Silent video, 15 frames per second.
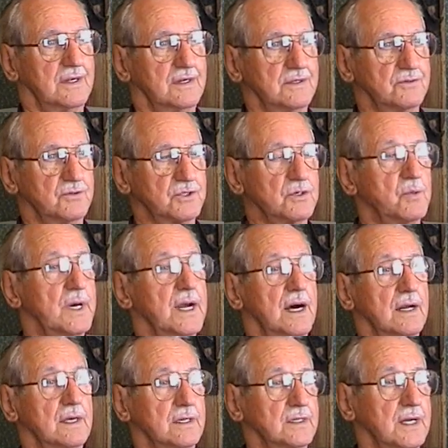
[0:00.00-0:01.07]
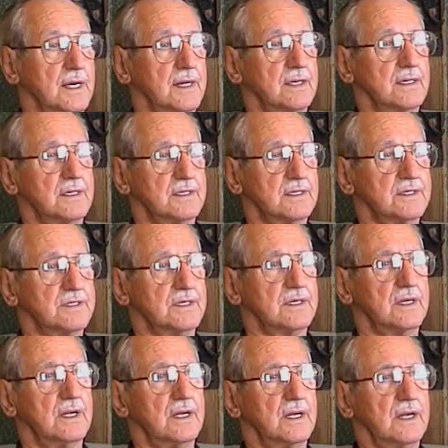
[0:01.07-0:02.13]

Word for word: It was the way I looked at it. You just did,